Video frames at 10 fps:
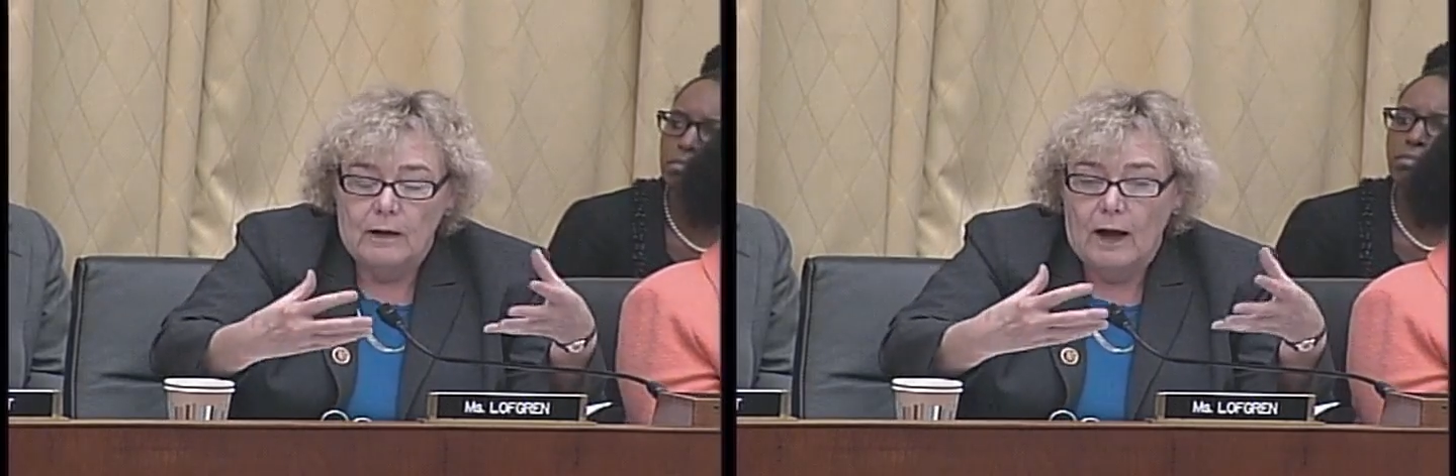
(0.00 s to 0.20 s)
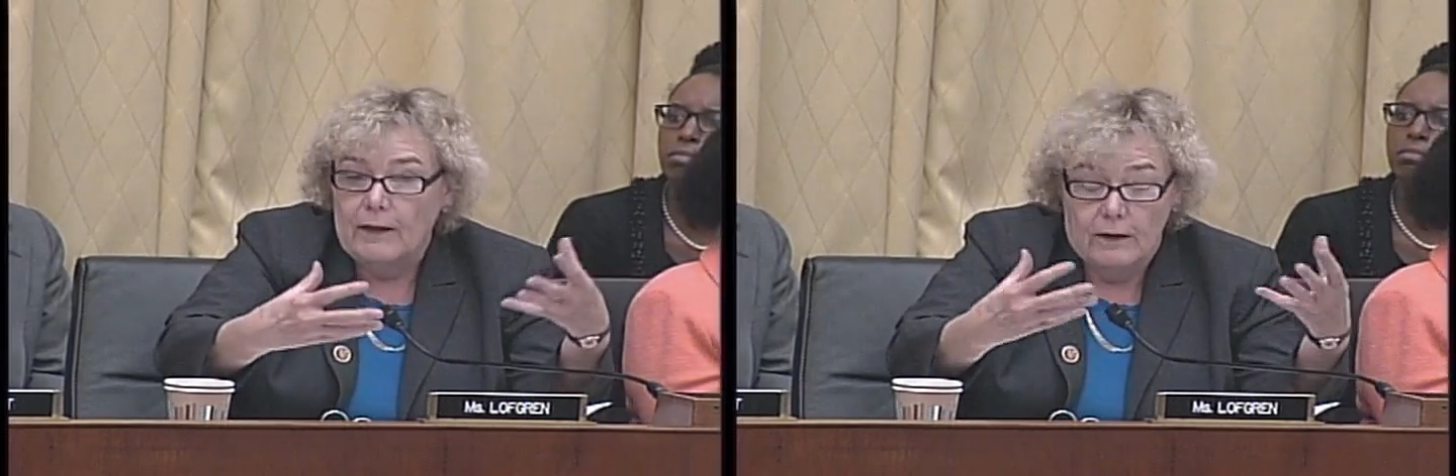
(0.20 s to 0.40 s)

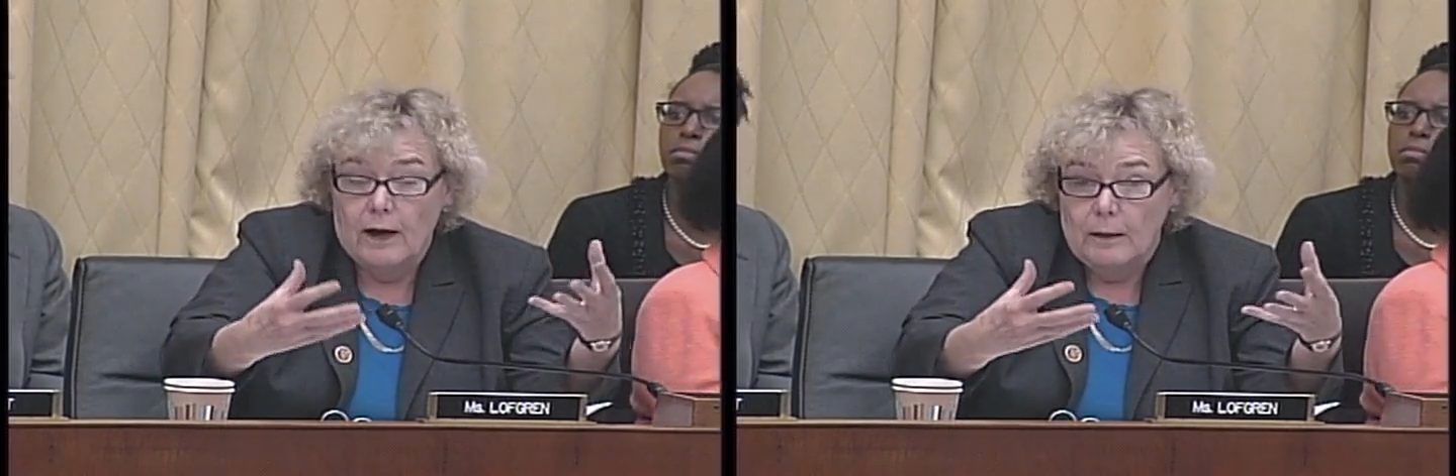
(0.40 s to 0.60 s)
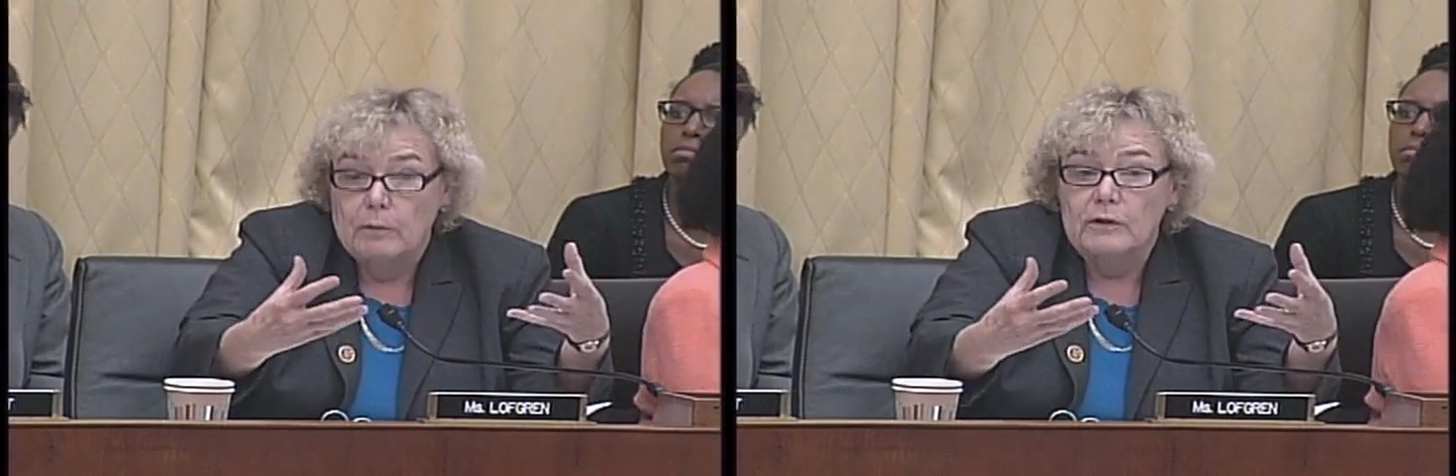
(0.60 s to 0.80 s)

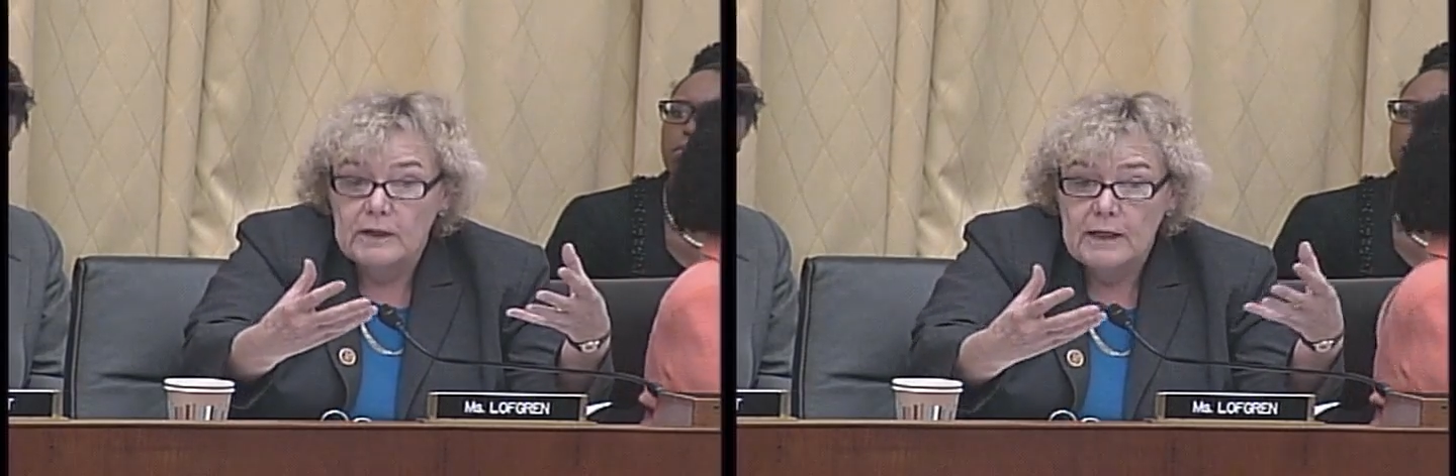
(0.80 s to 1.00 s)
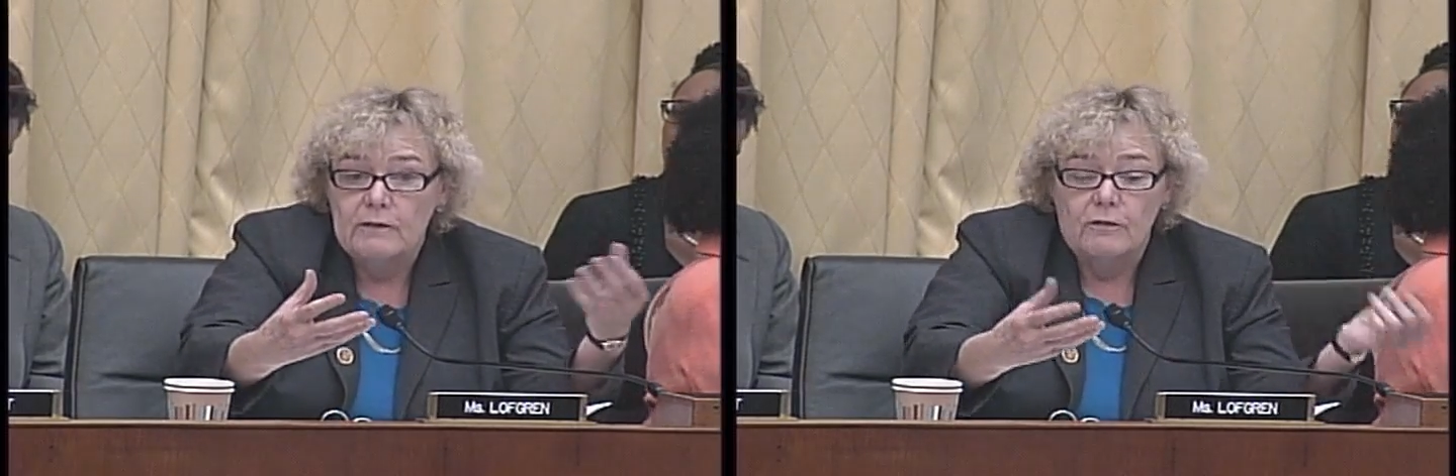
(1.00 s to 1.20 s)
I
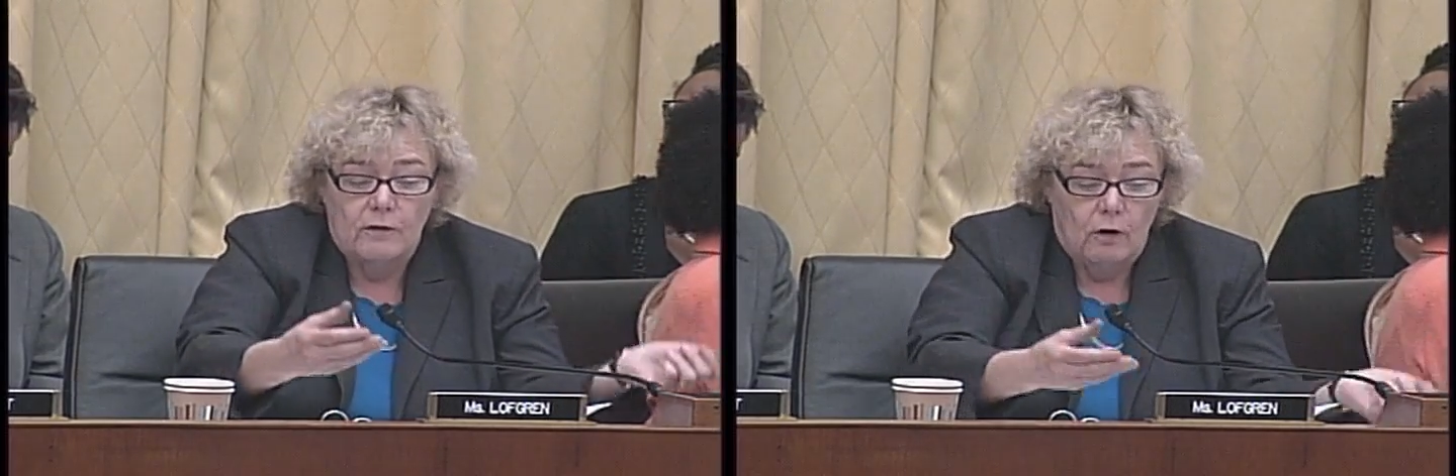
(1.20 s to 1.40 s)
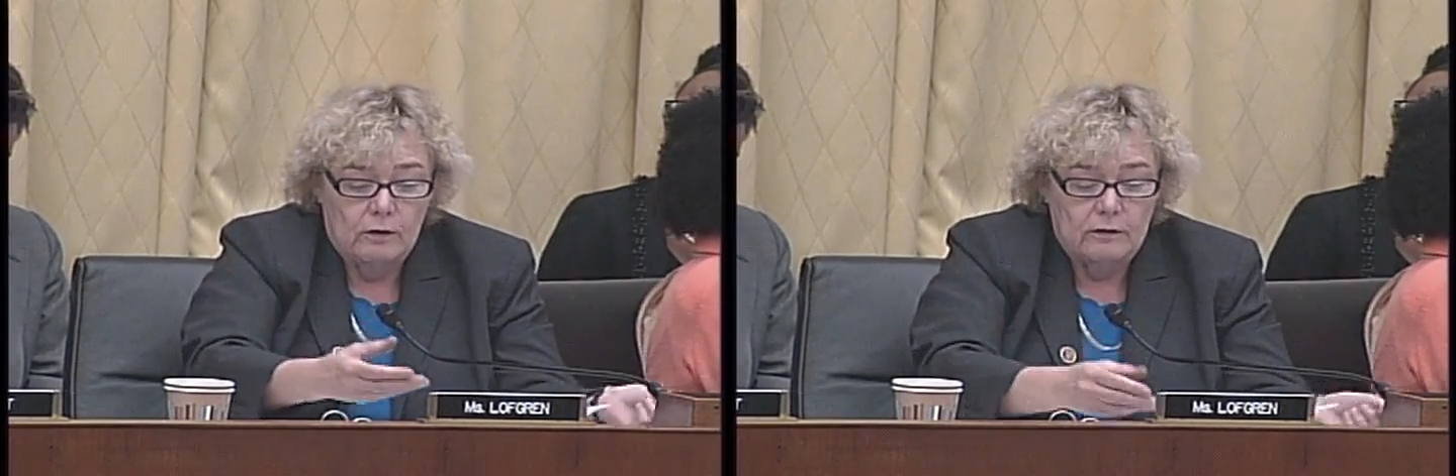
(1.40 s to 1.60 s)
believe,
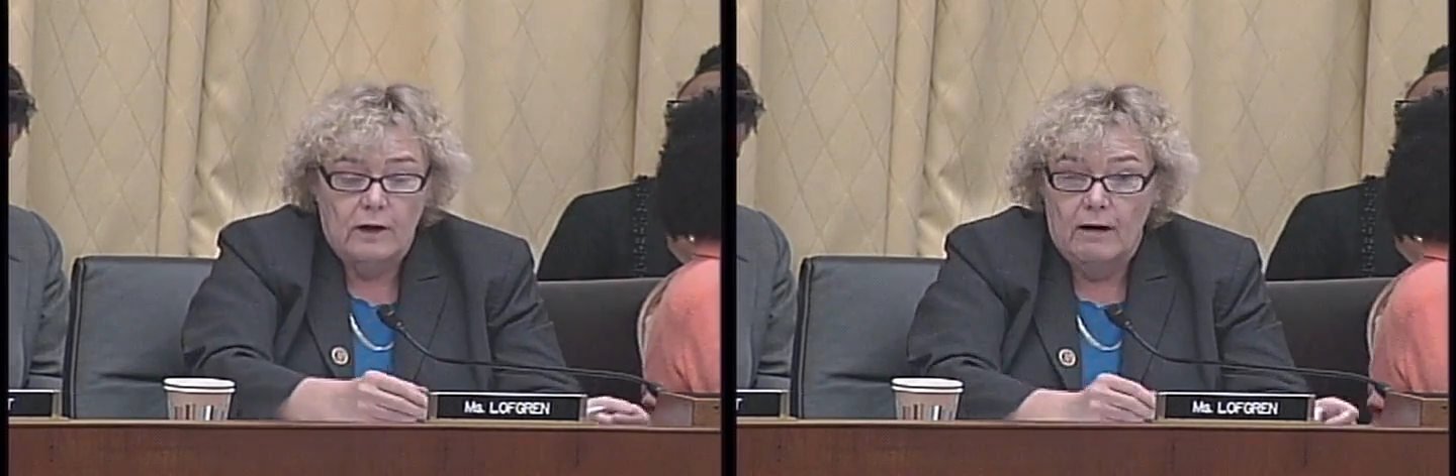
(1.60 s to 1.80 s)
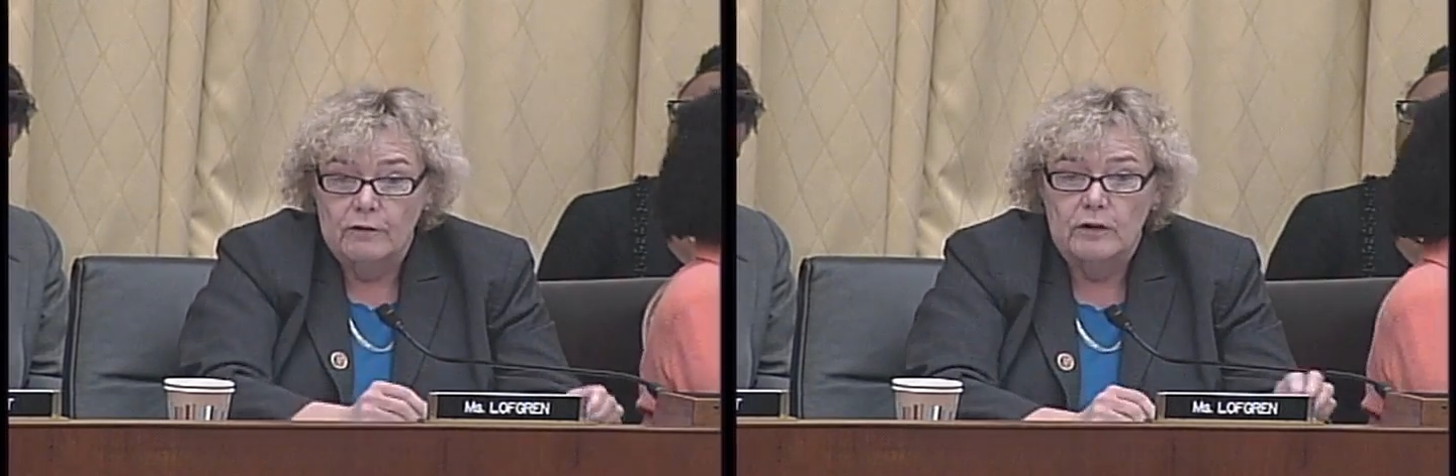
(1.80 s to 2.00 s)

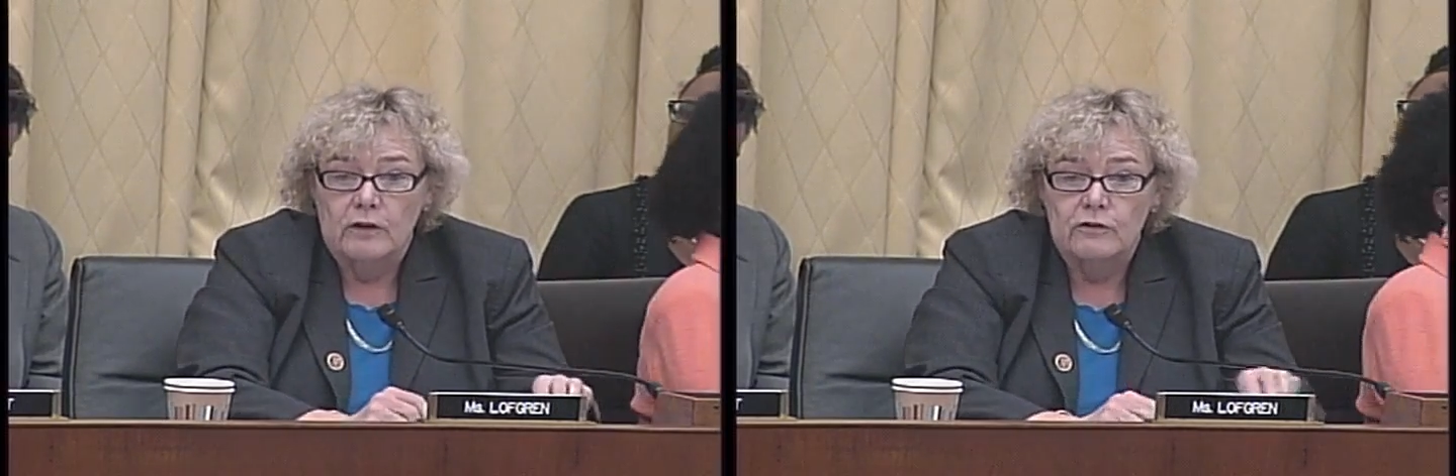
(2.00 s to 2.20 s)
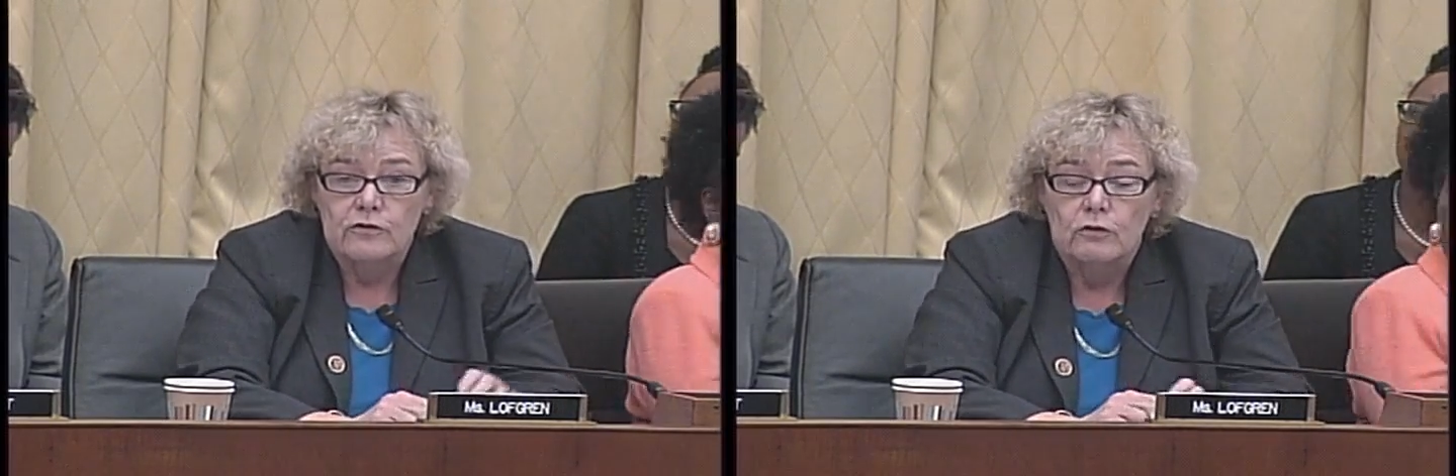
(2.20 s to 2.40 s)
covered
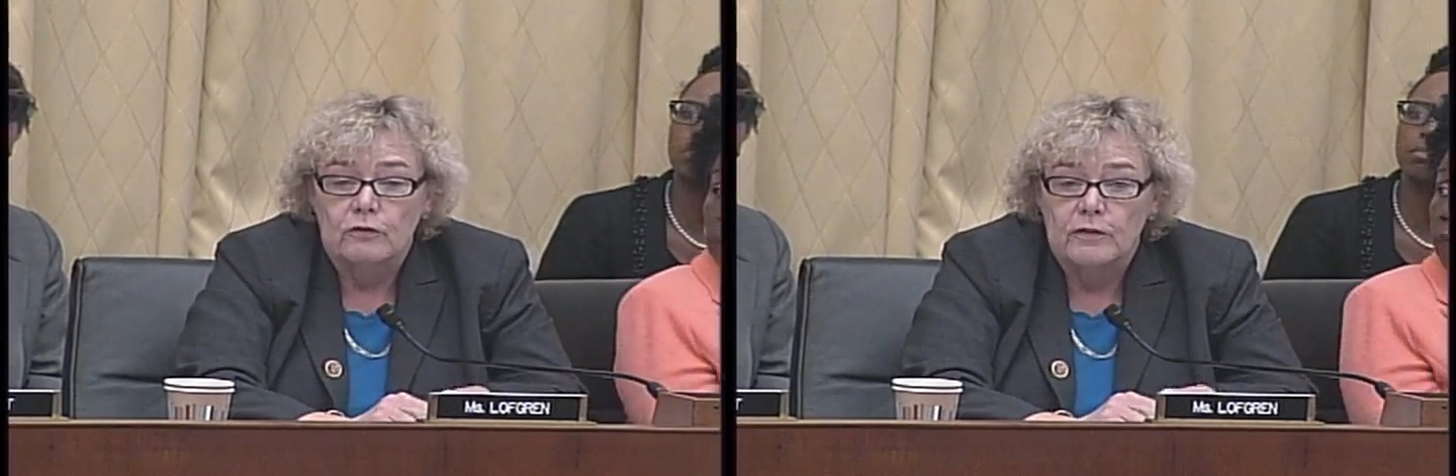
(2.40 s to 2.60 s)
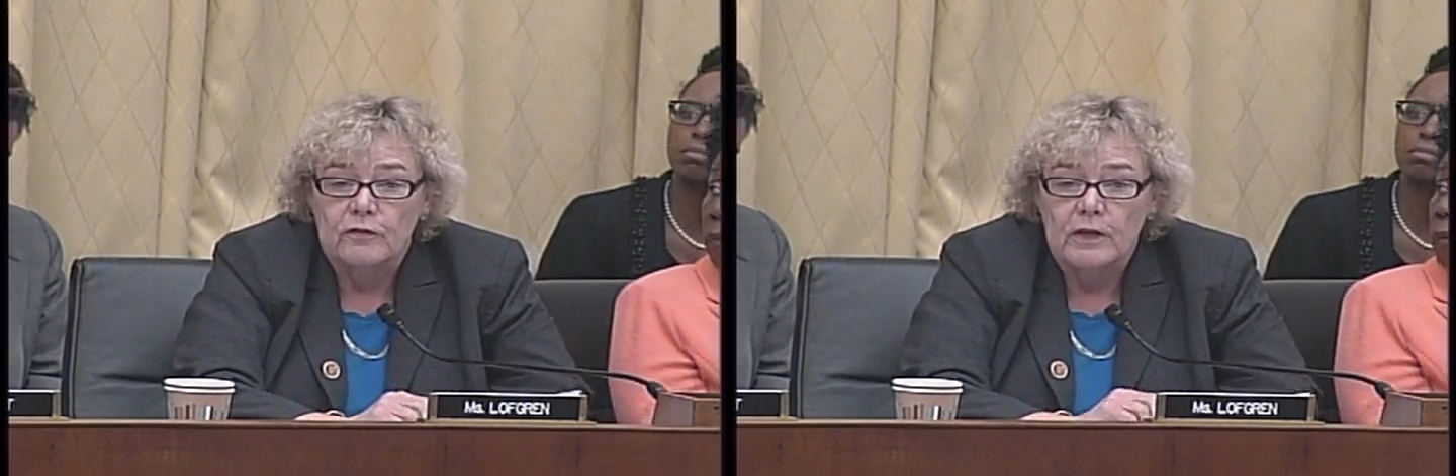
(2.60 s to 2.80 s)
under
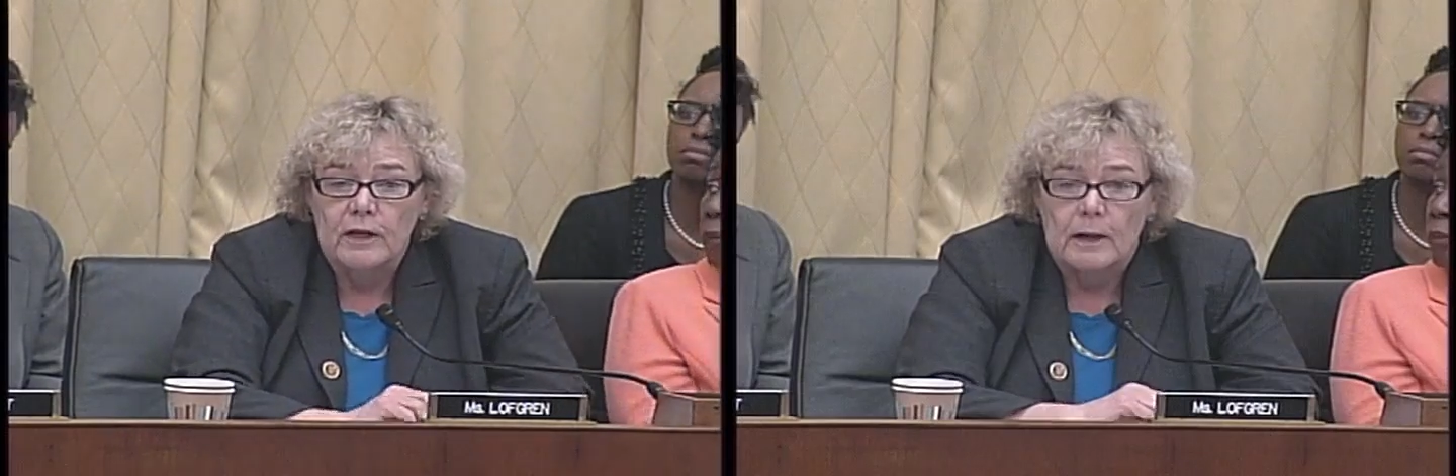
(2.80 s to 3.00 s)
215.